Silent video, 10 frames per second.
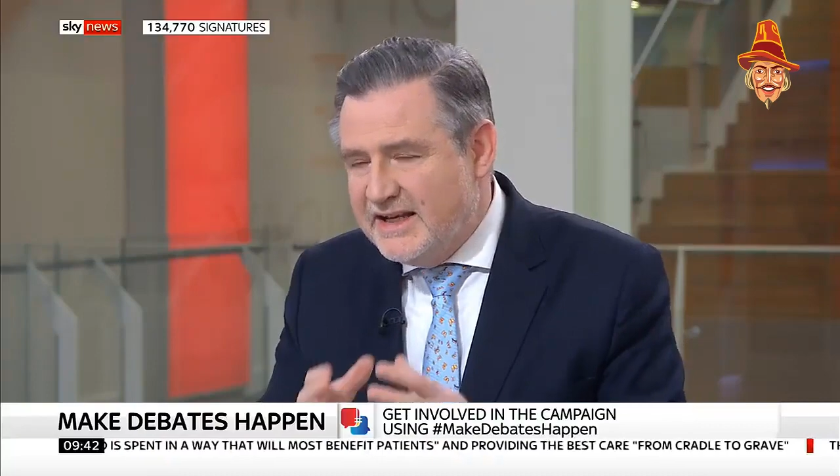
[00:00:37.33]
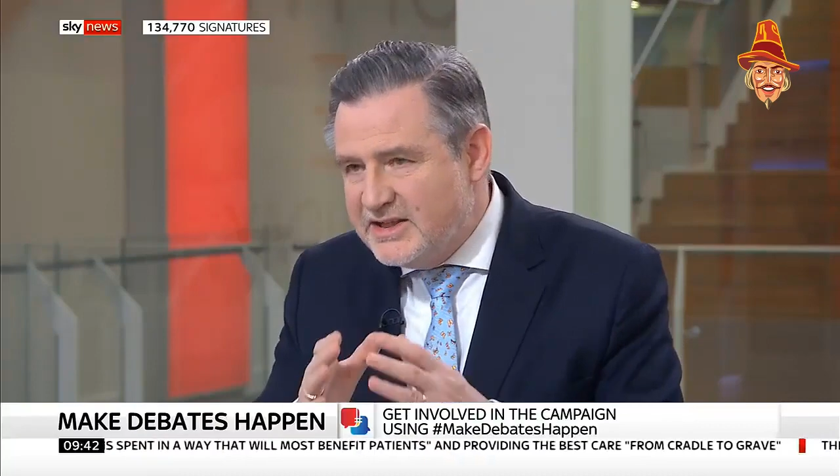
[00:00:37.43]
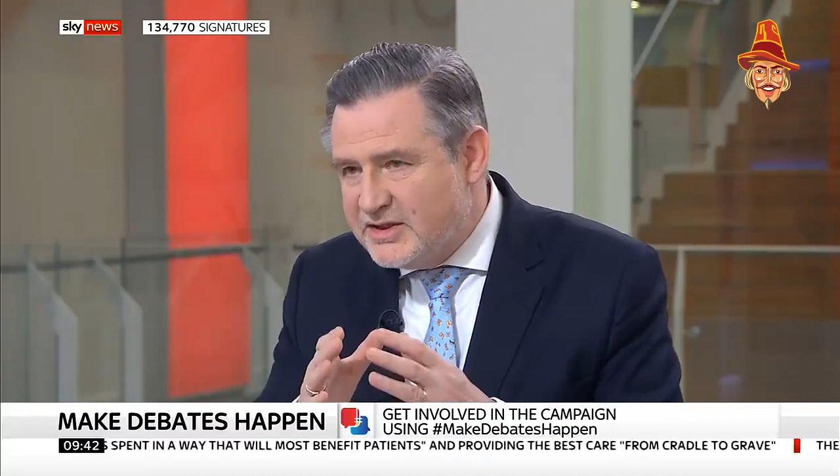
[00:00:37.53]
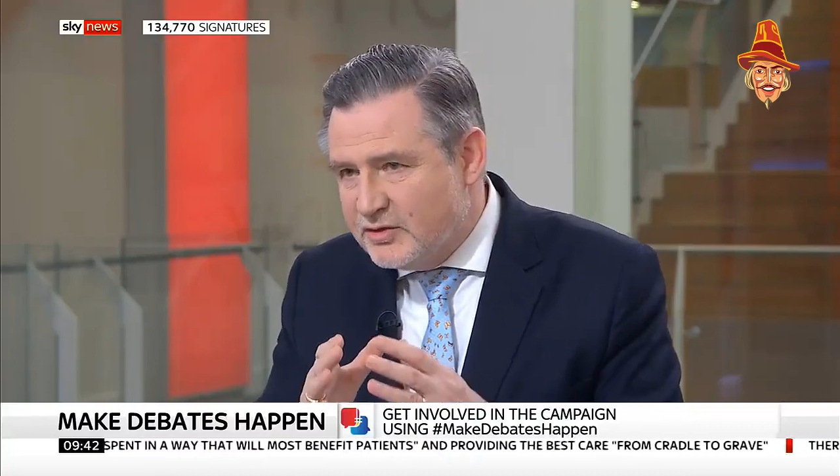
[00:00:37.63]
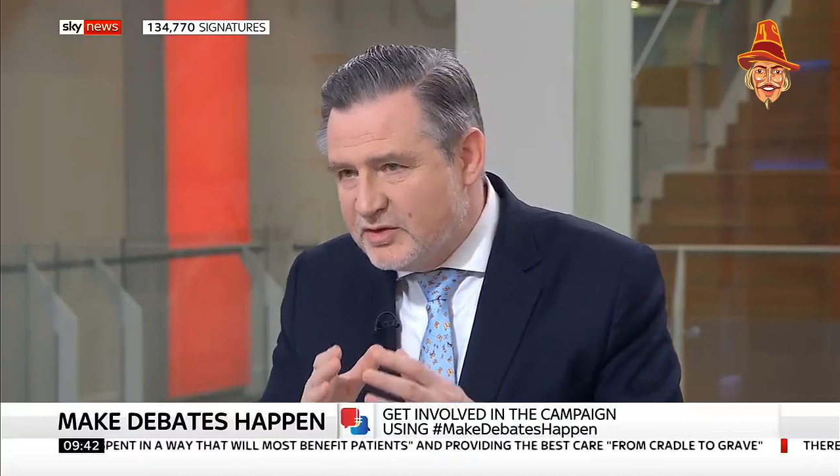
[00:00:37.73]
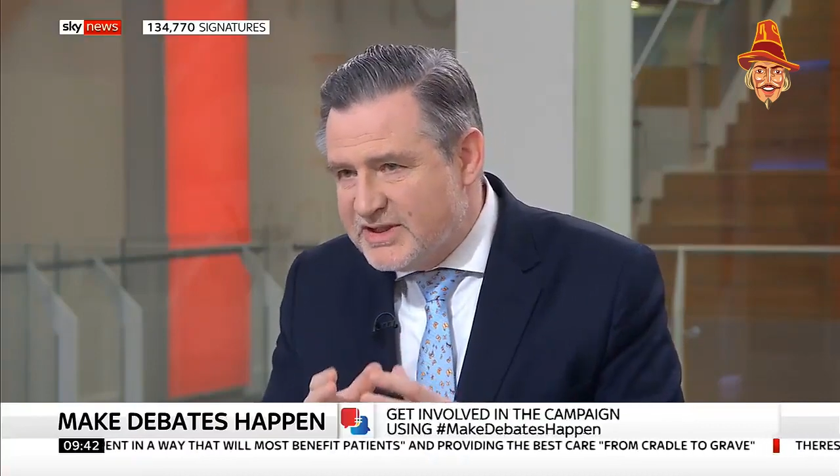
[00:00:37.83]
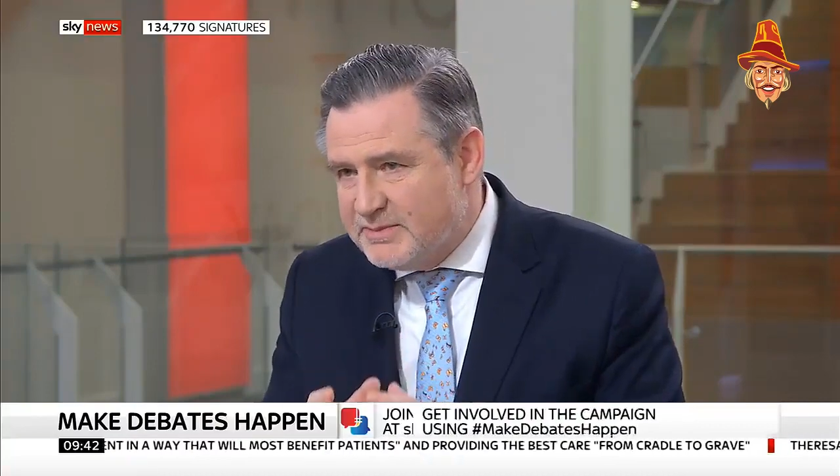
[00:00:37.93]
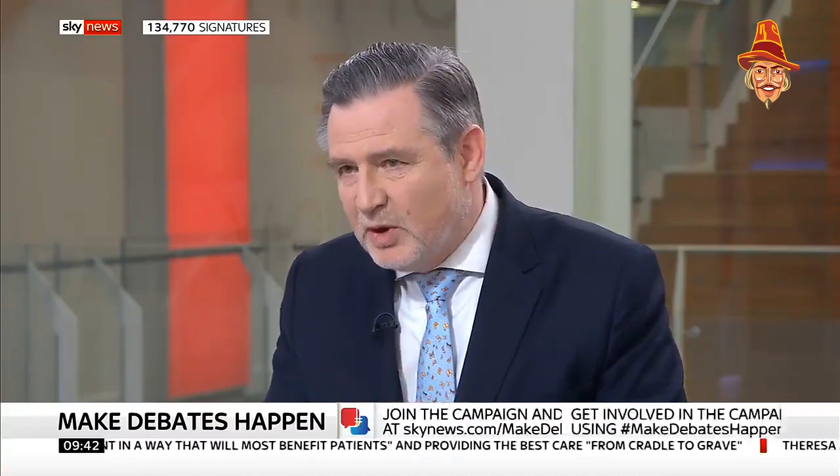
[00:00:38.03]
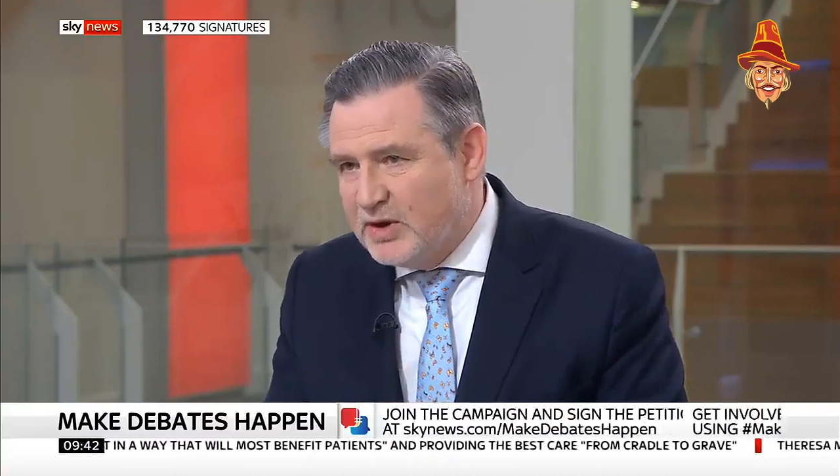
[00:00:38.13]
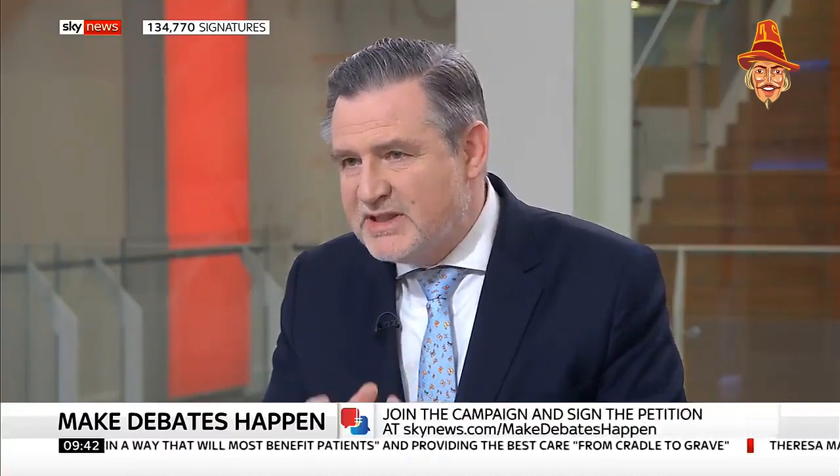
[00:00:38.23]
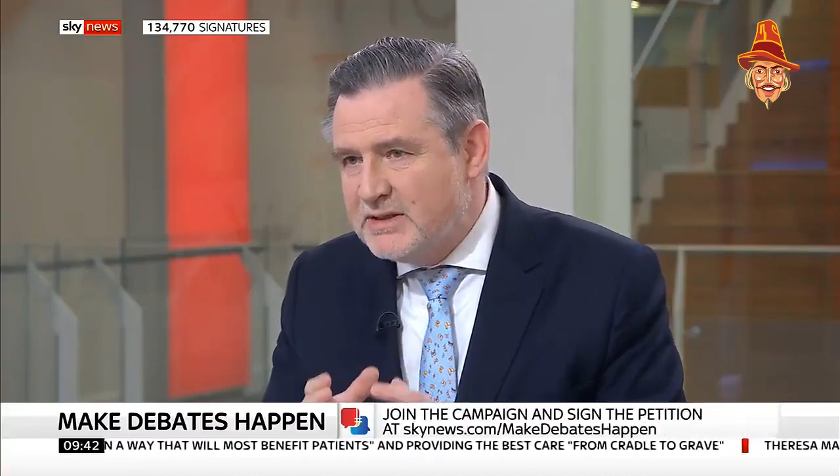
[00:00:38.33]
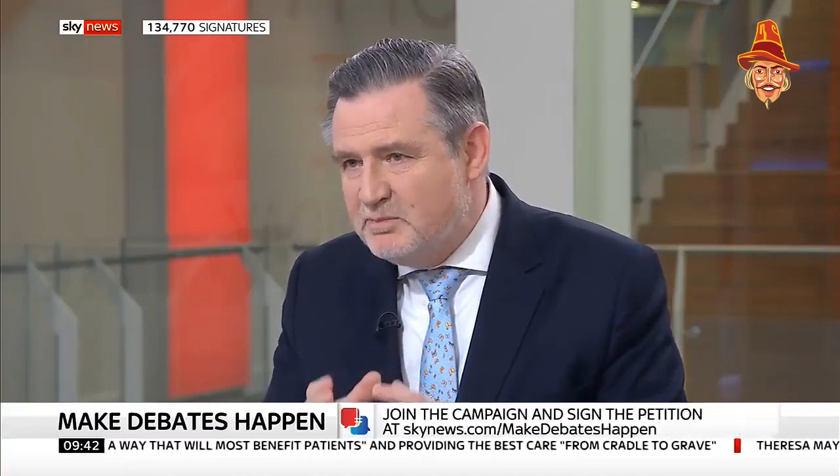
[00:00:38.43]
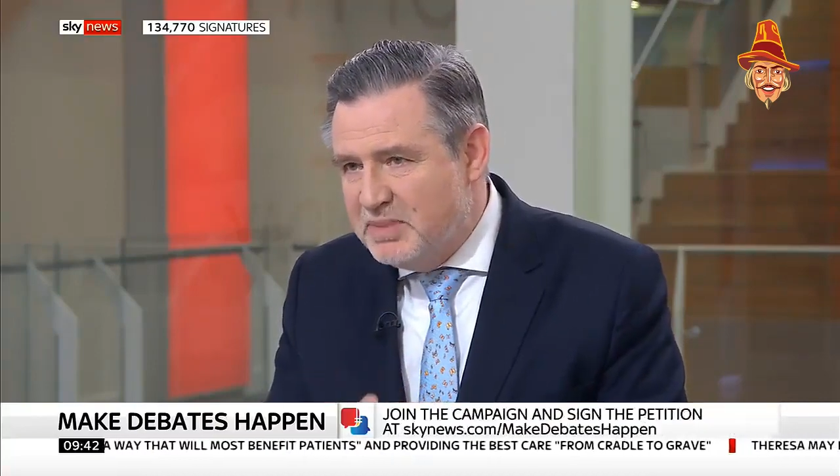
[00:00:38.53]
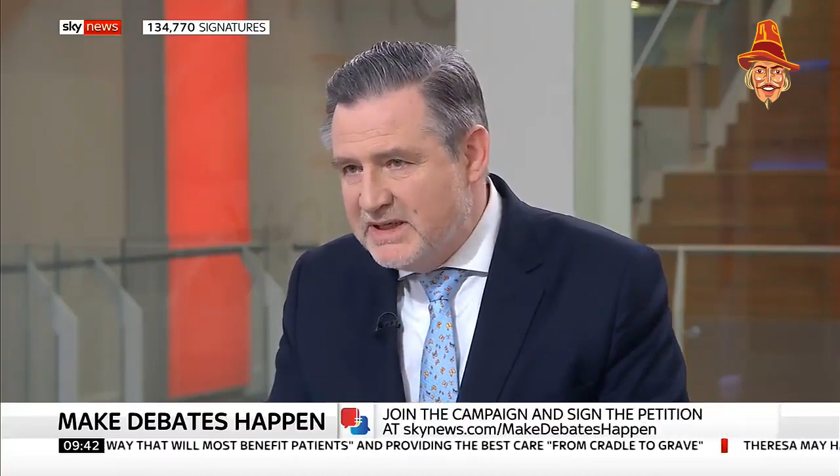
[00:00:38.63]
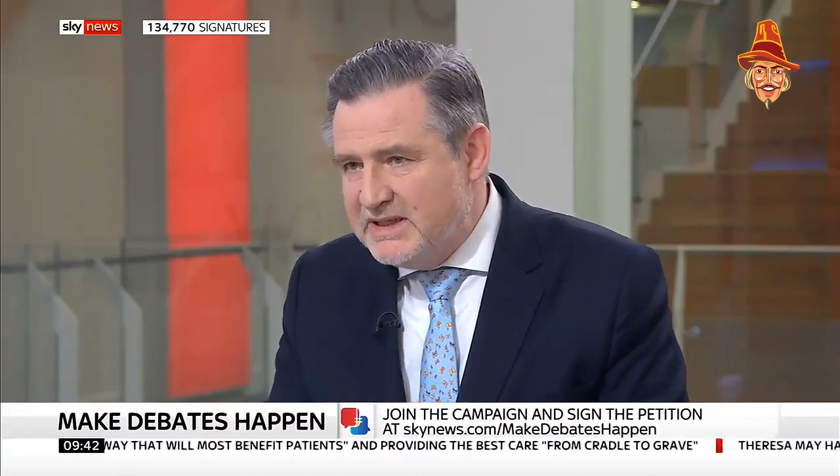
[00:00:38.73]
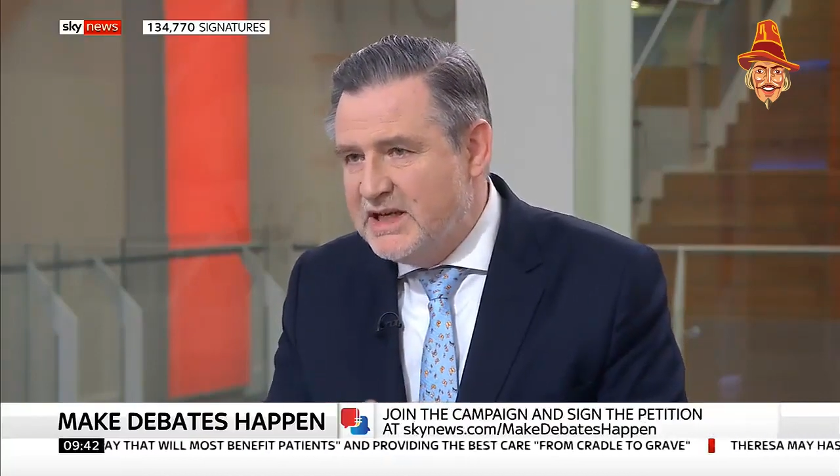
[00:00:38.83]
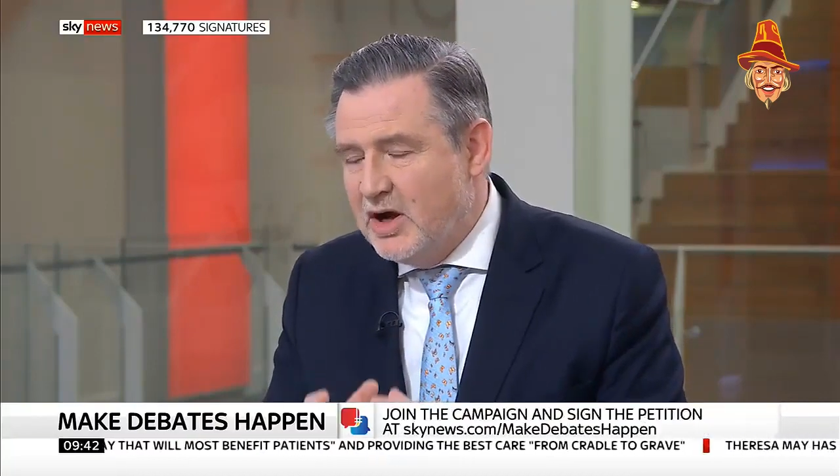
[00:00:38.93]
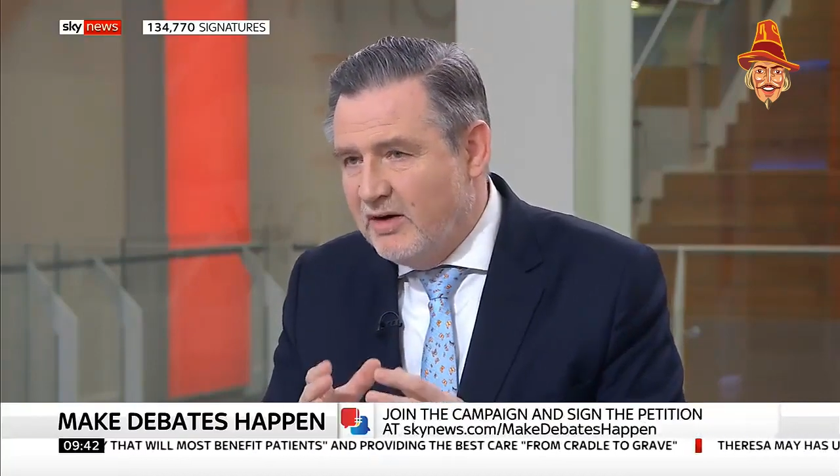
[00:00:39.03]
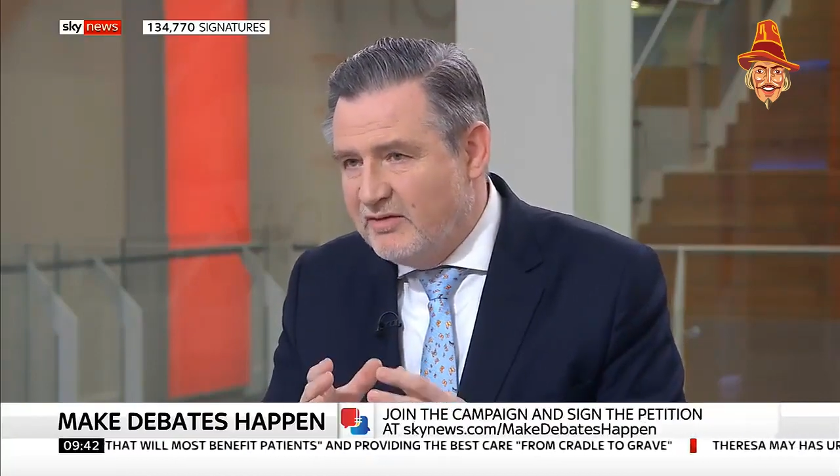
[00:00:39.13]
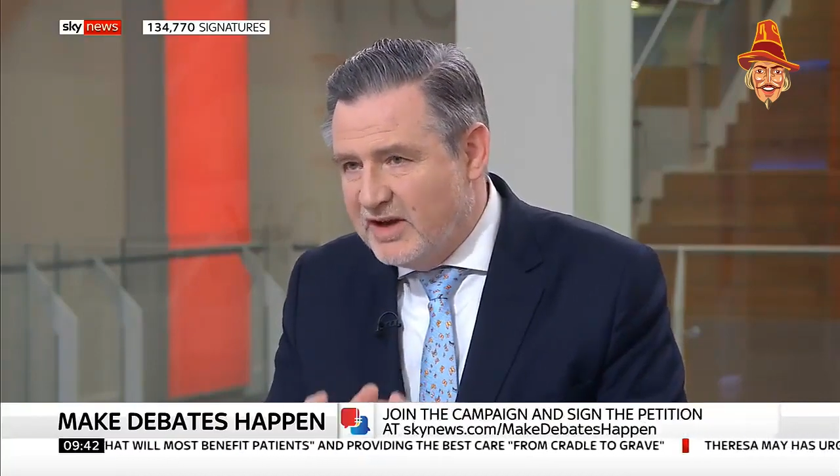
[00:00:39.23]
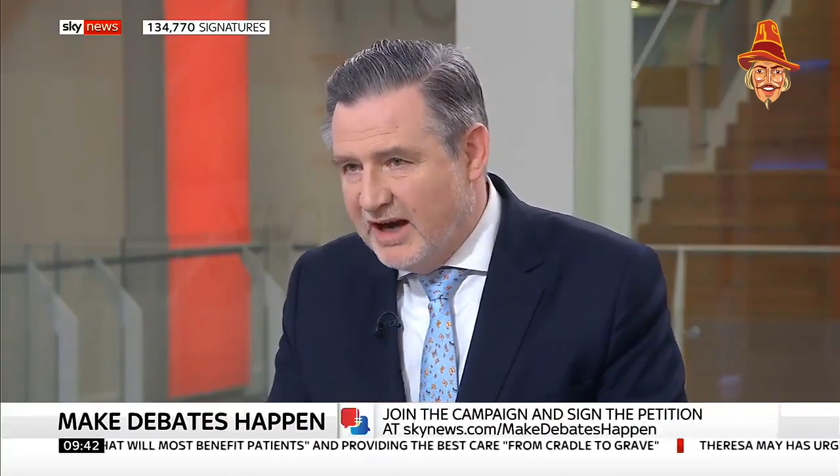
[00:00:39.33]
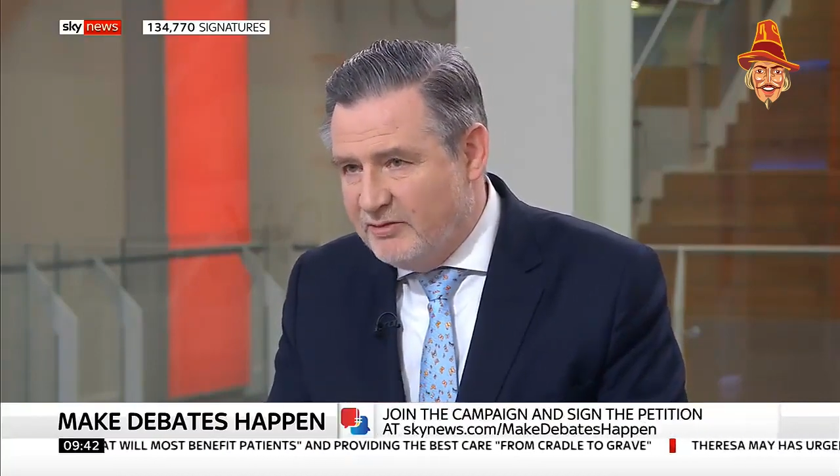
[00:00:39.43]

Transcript: It is the responsibility of